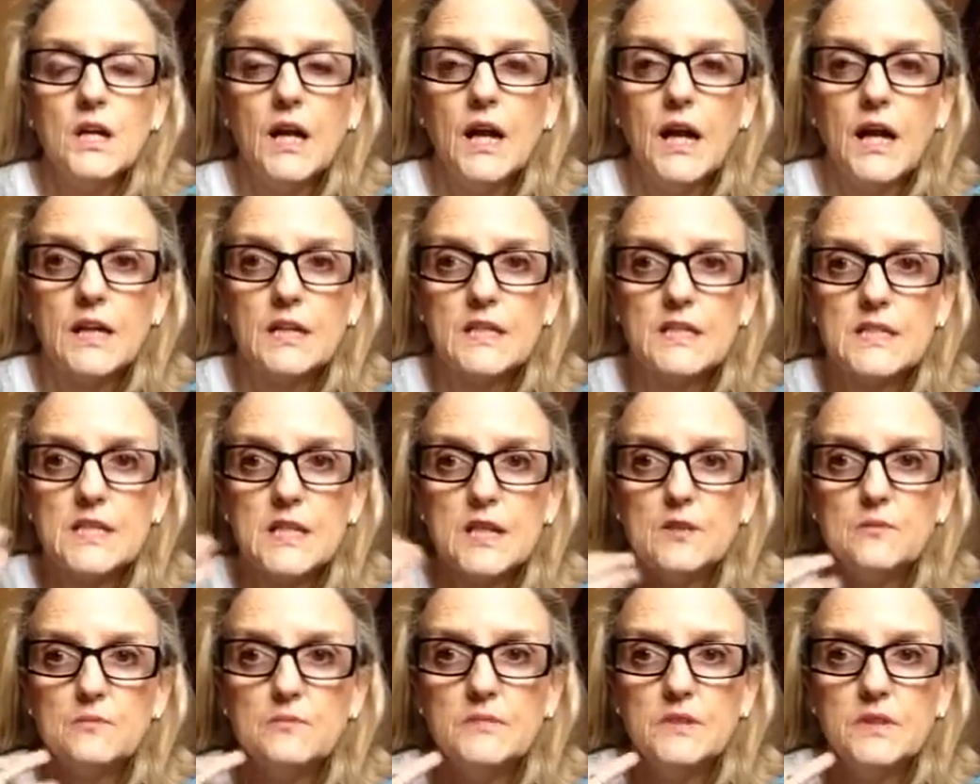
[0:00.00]
And
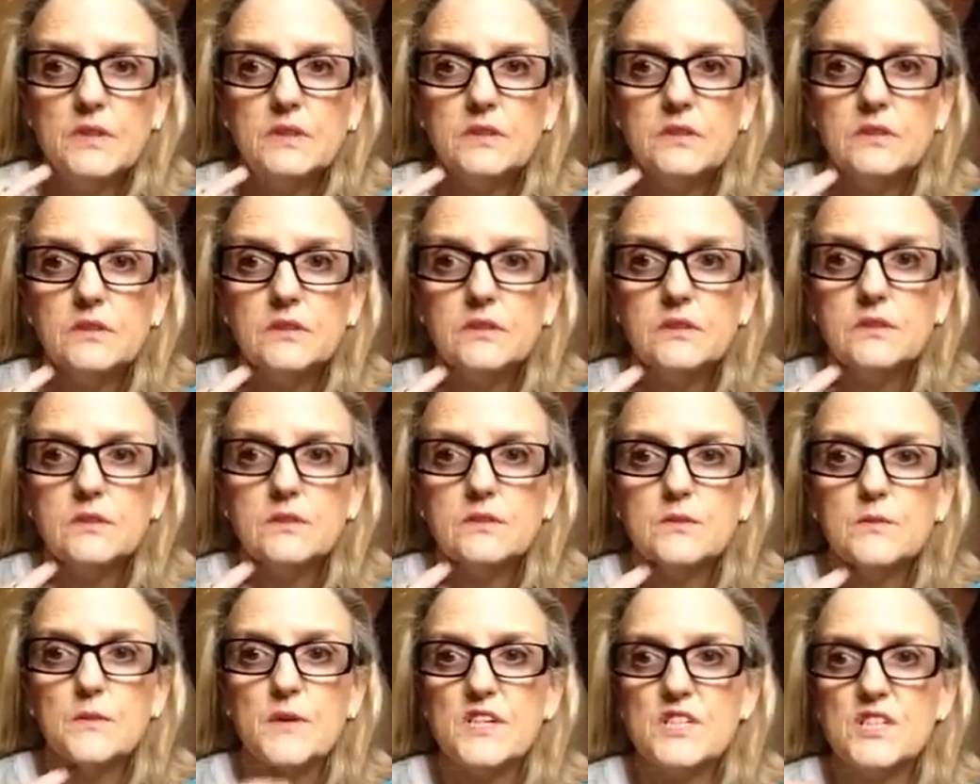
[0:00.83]
the
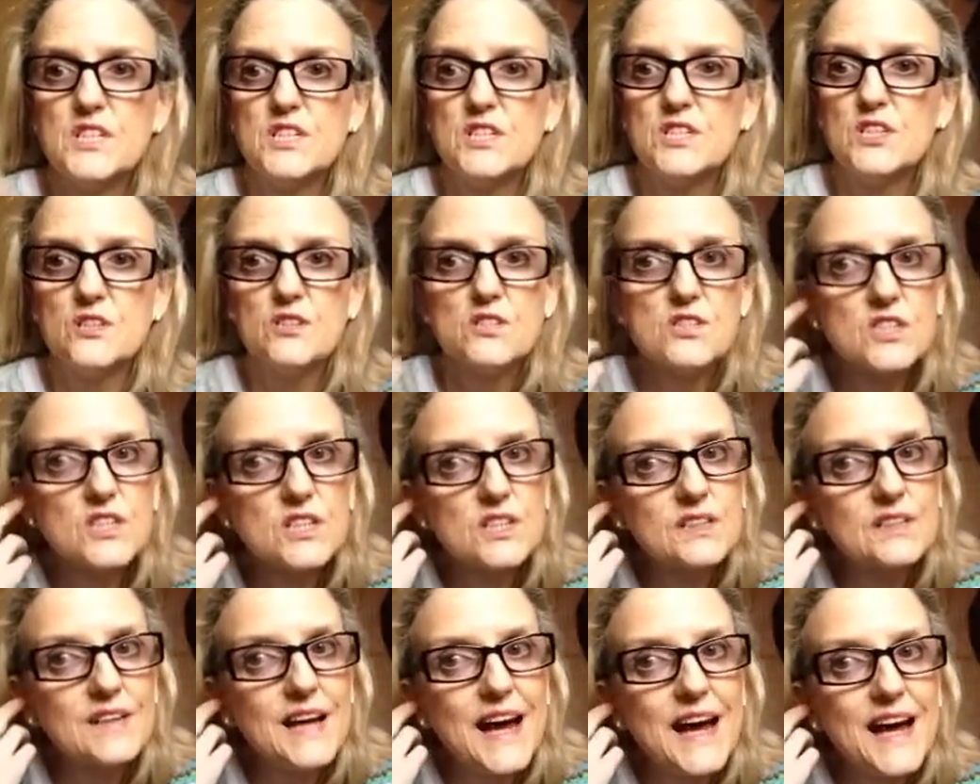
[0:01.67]
way she does, she
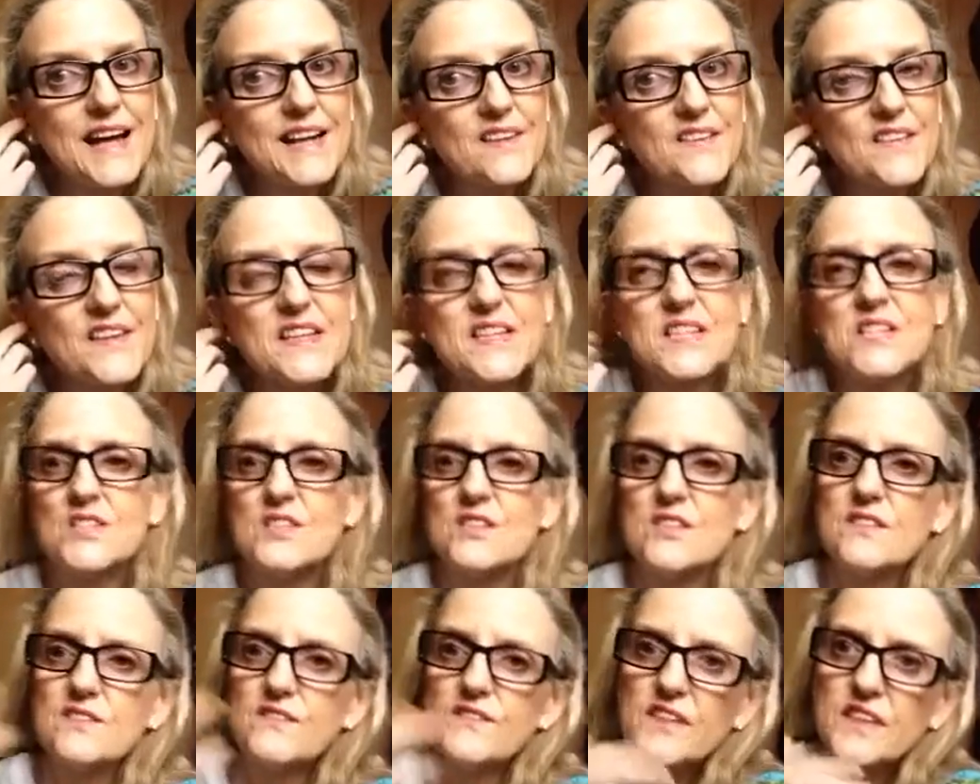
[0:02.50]
can add things
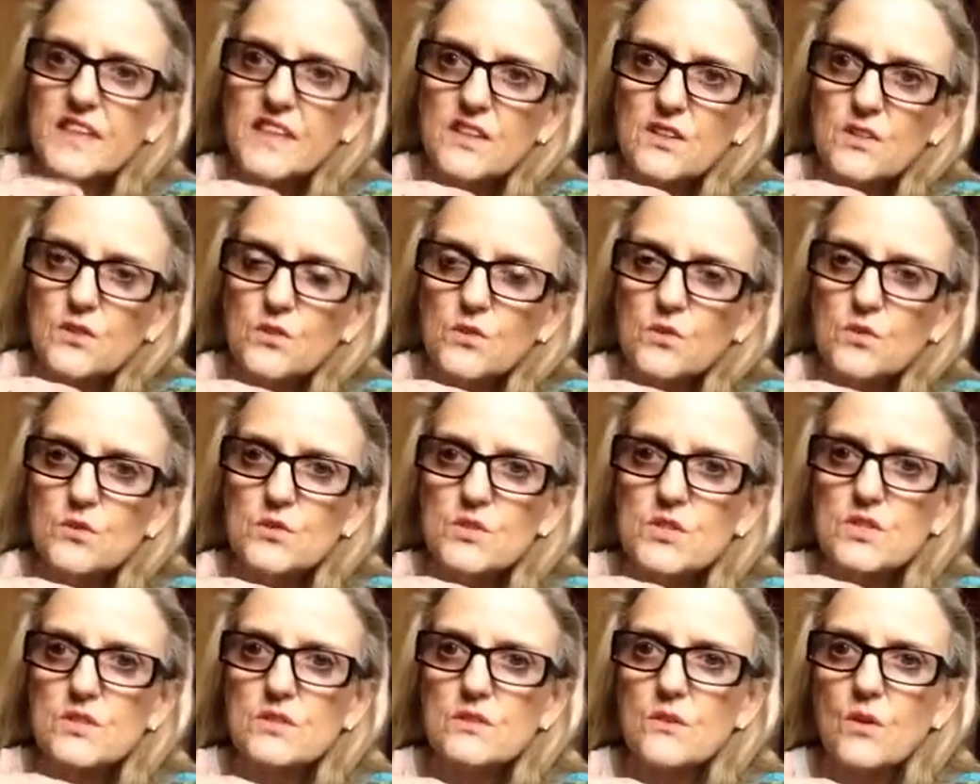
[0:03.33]
to the
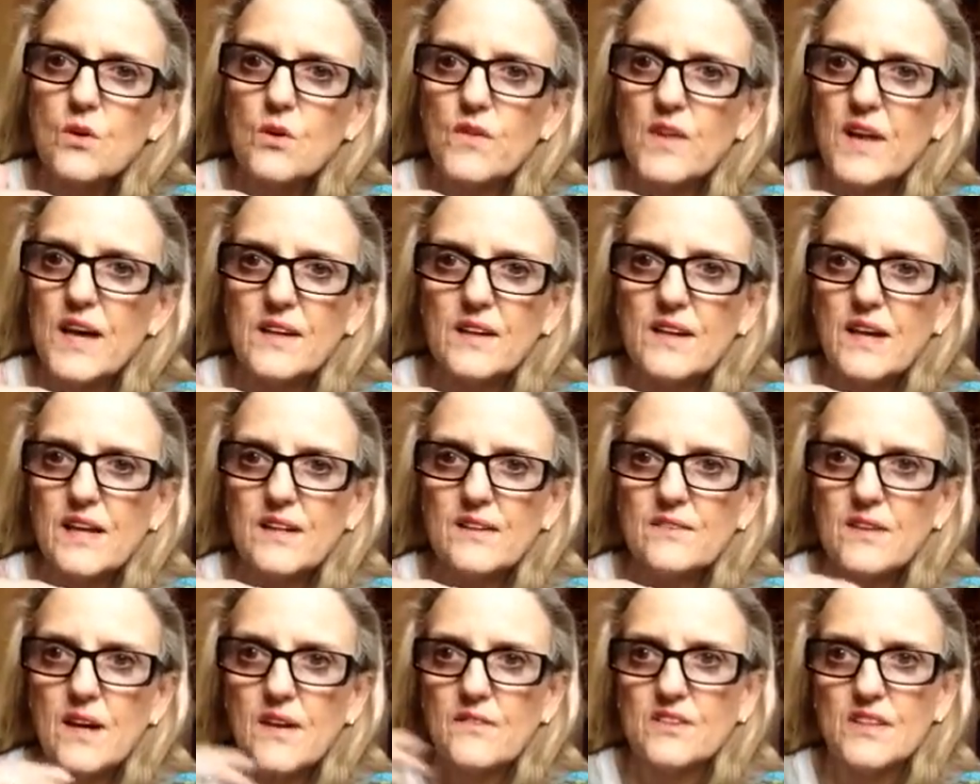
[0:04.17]
videos and all that. I
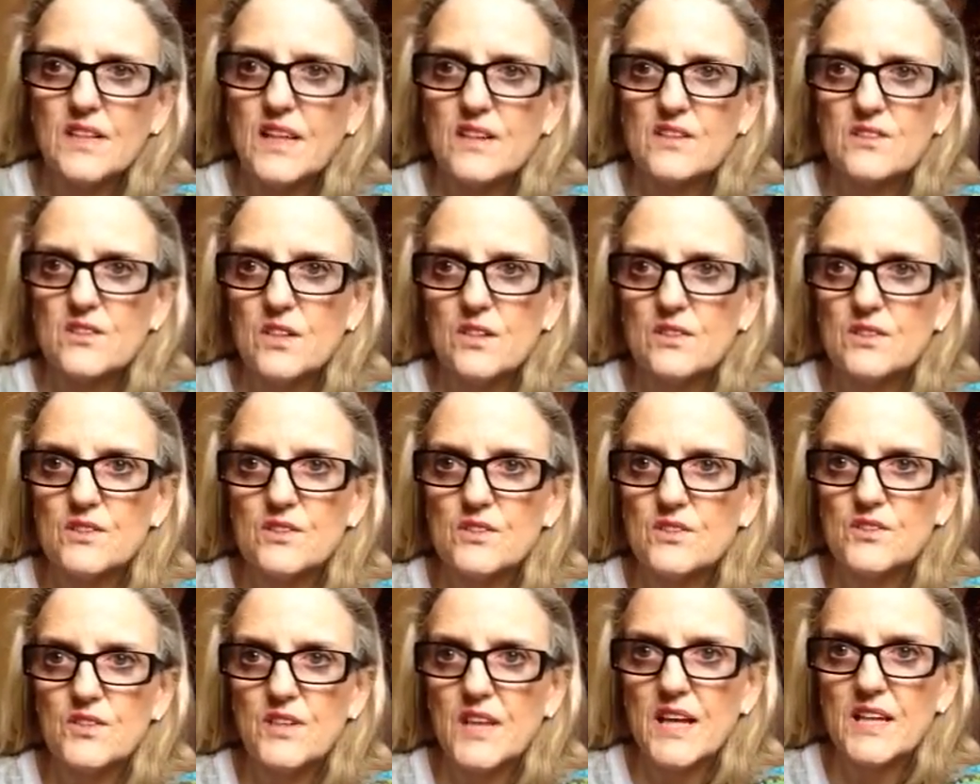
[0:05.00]
haven't learned how to
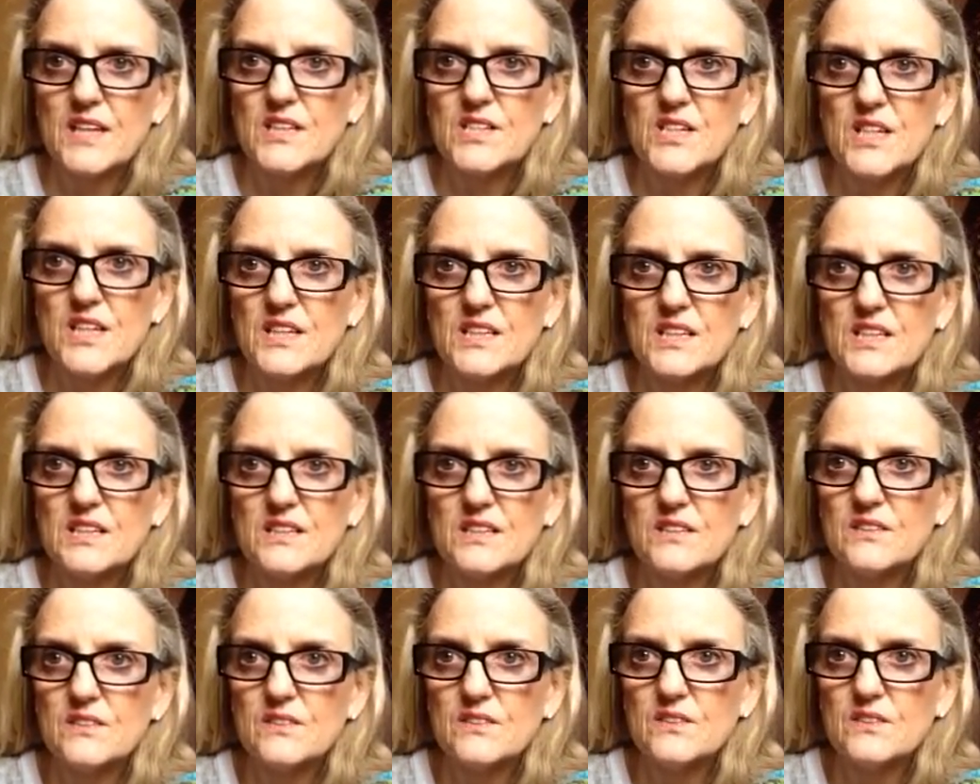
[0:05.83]
do that yet.
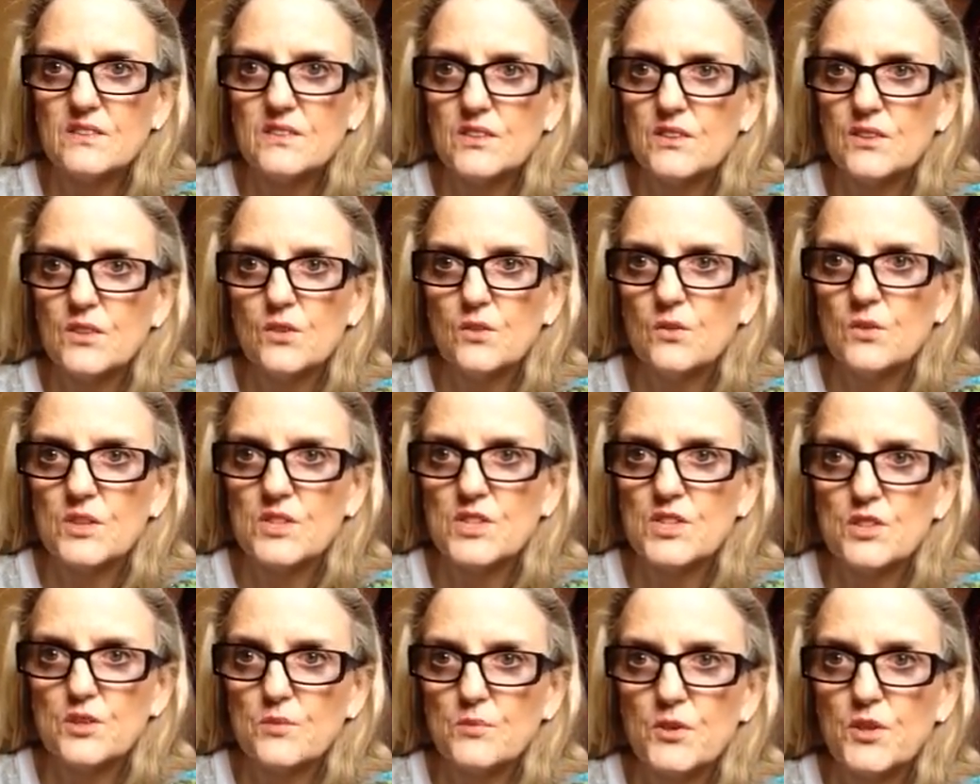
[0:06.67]
You know, and
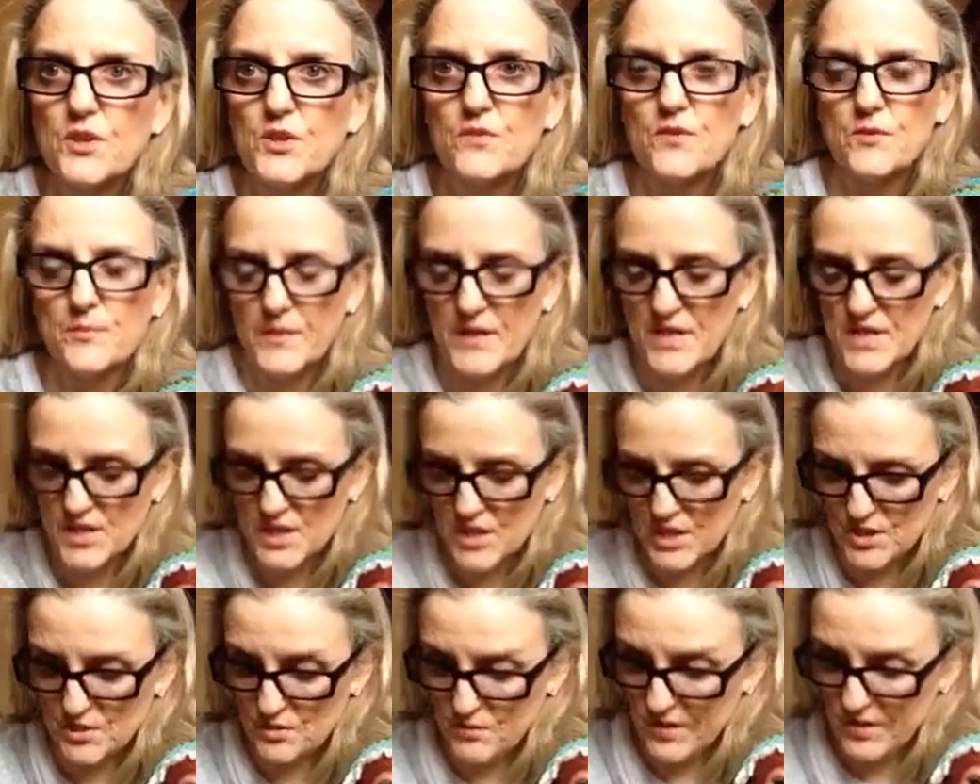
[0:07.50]
she's a beautiful
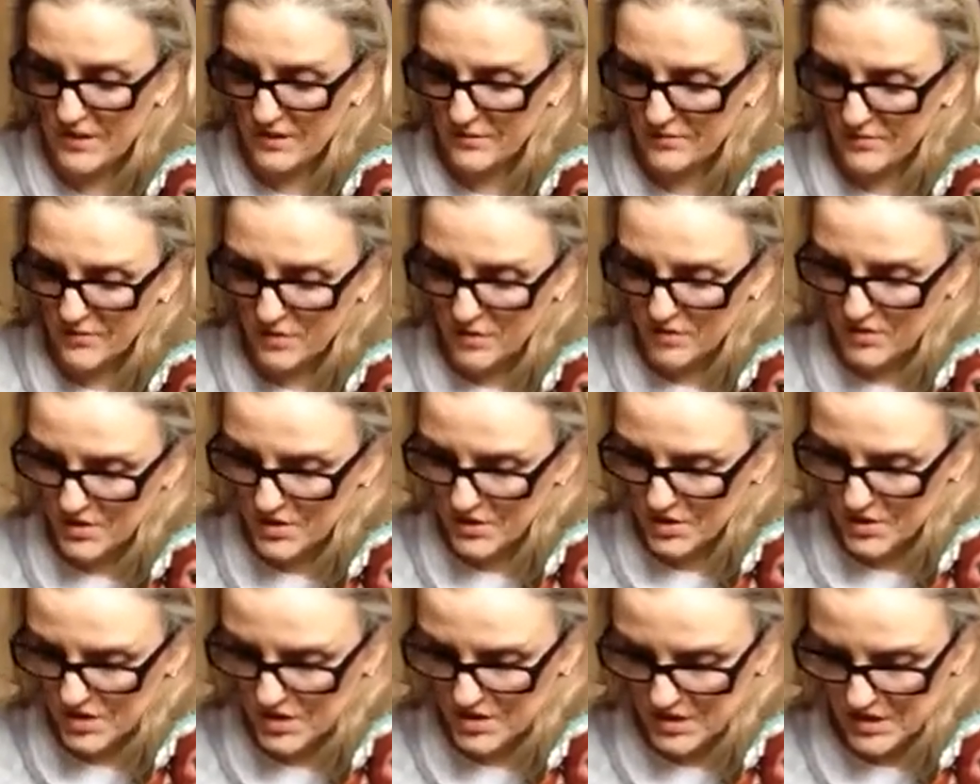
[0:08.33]
person as well, of
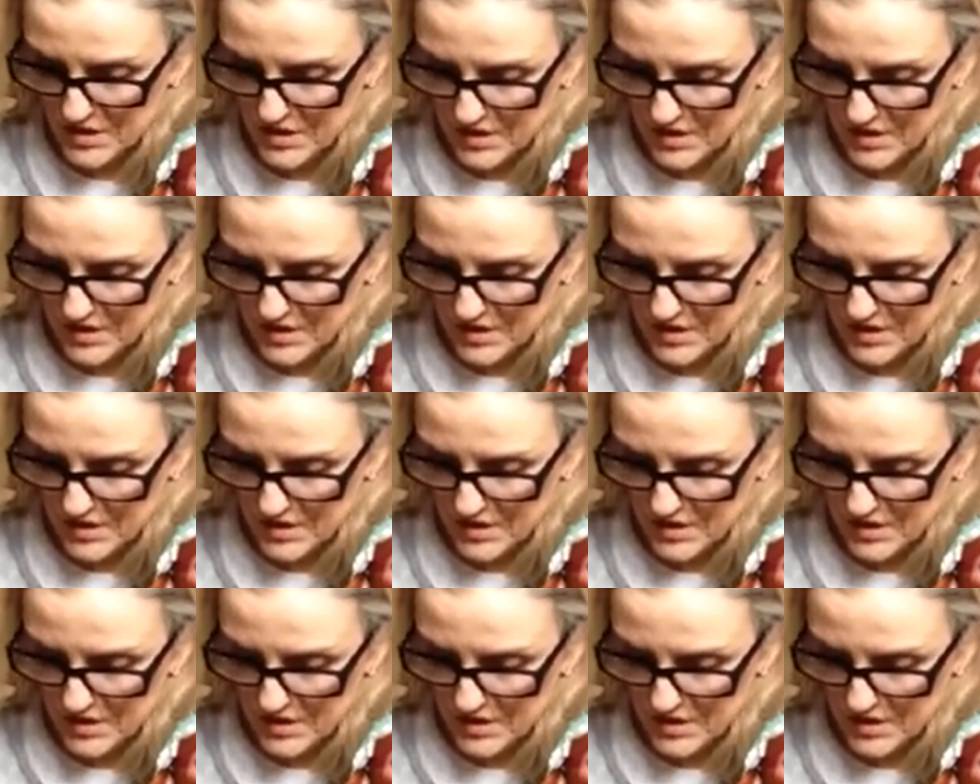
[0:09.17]
course.